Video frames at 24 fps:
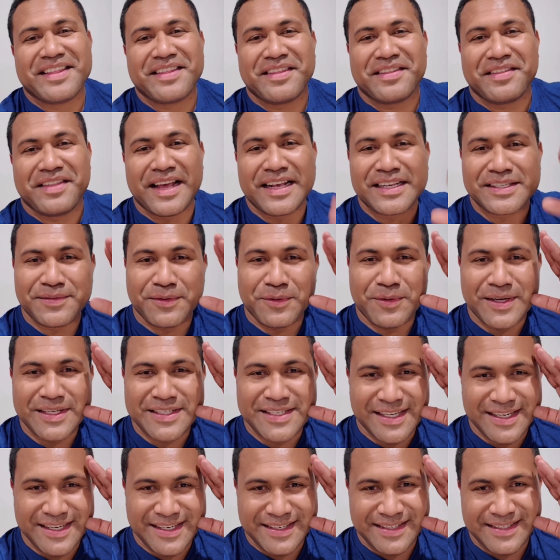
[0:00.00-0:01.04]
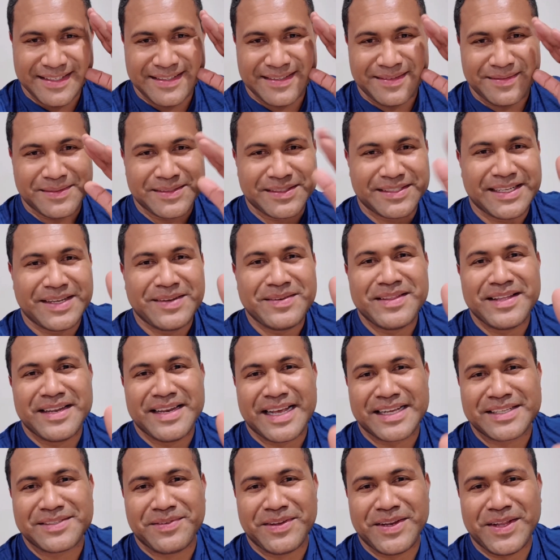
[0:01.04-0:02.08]
Thanks for watching. We'll see you in the
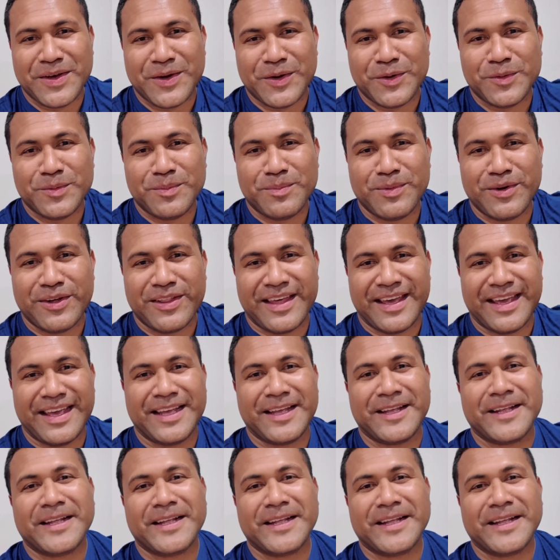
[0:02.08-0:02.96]
next video. More there.